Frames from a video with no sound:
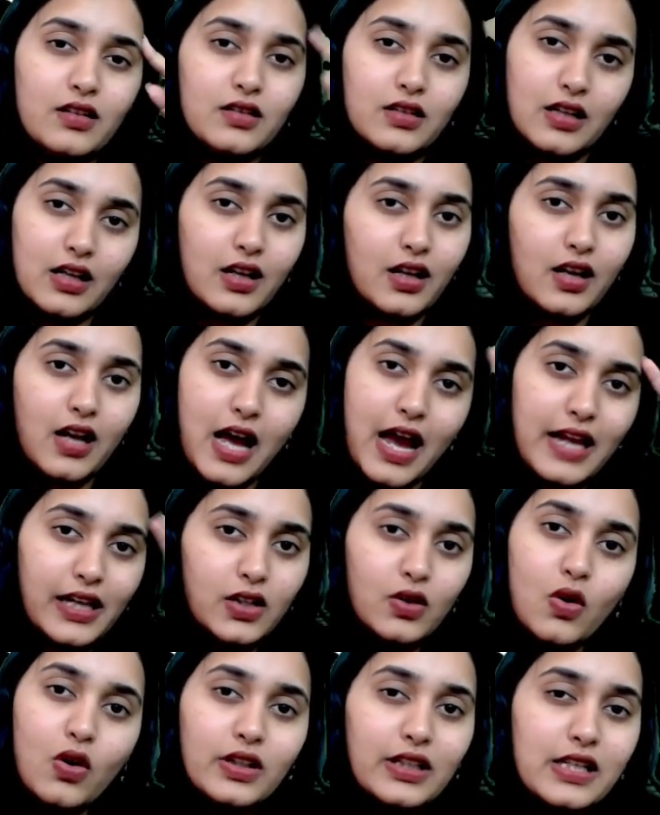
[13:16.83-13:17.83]
uh, I
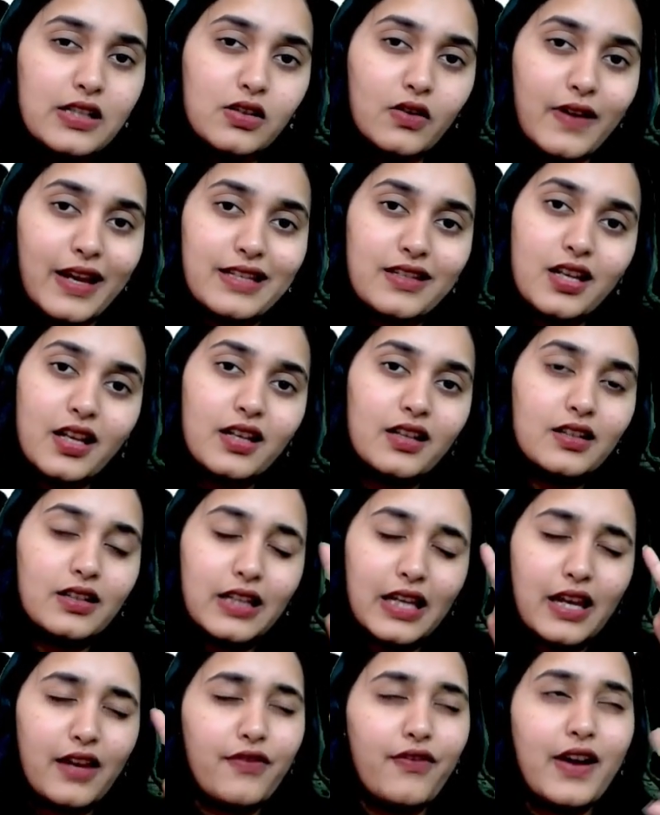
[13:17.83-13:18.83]
know this question
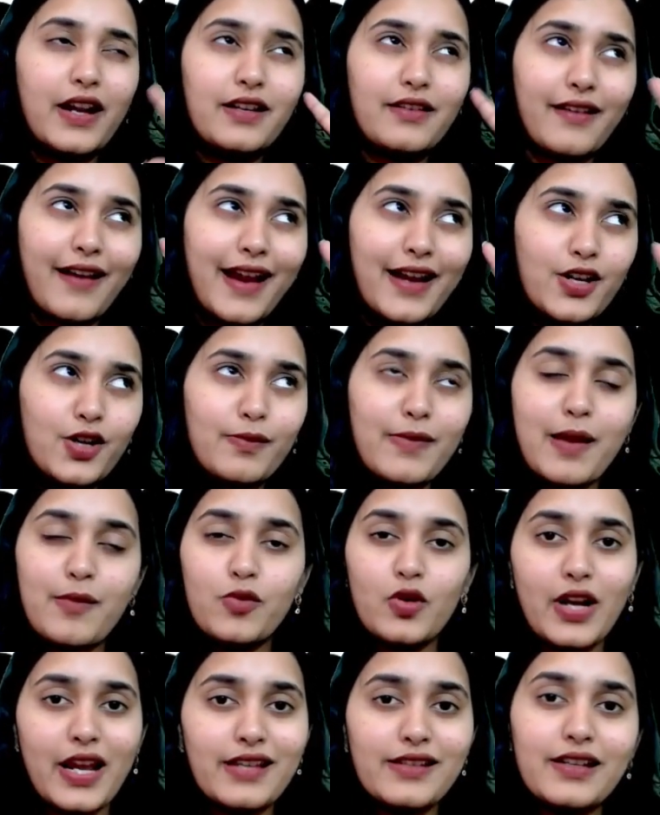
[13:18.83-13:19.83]
if I try to
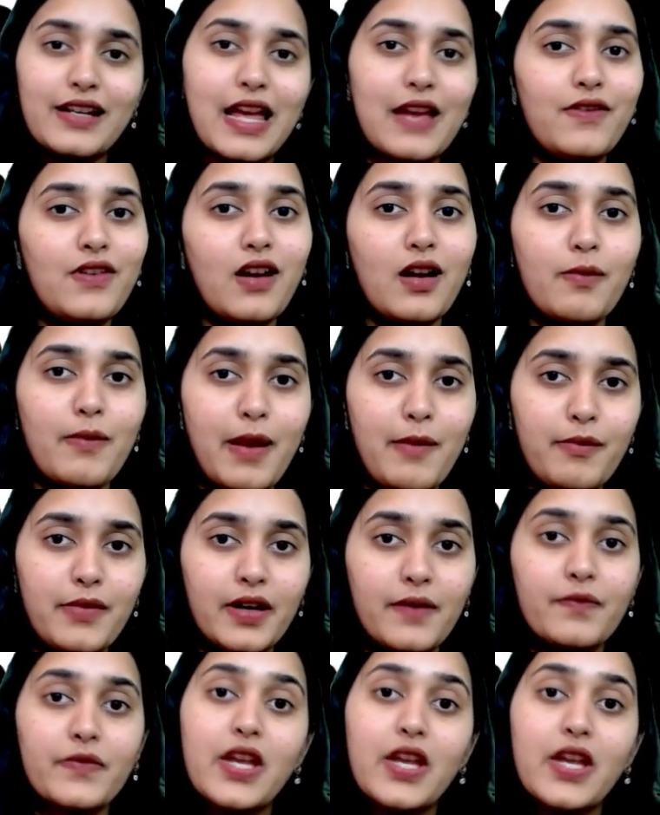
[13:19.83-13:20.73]
memorize it, I will remember.